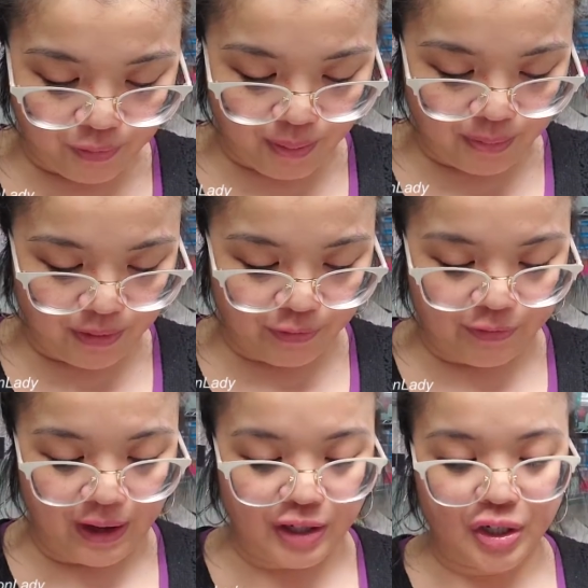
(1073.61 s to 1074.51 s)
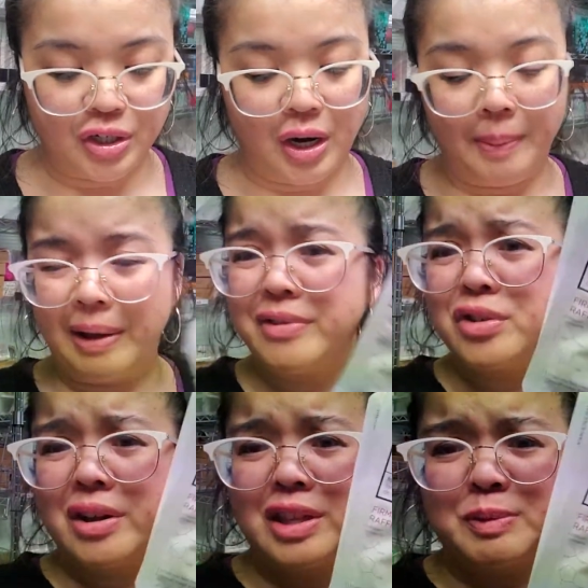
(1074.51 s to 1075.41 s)
from the Face Shop. I
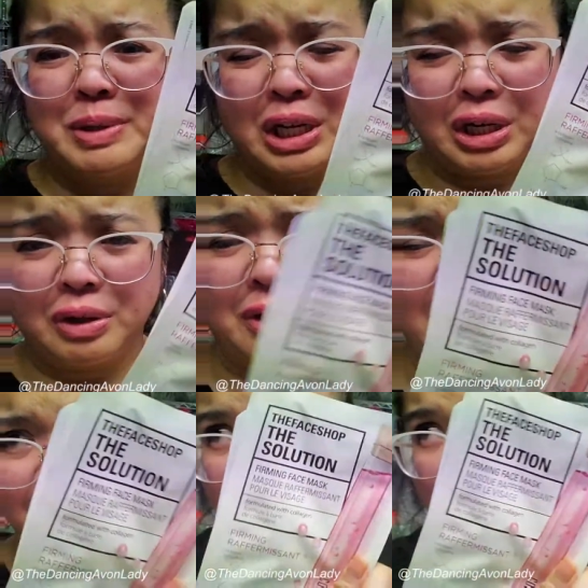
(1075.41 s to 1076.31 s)
haven't tried this particular one. I've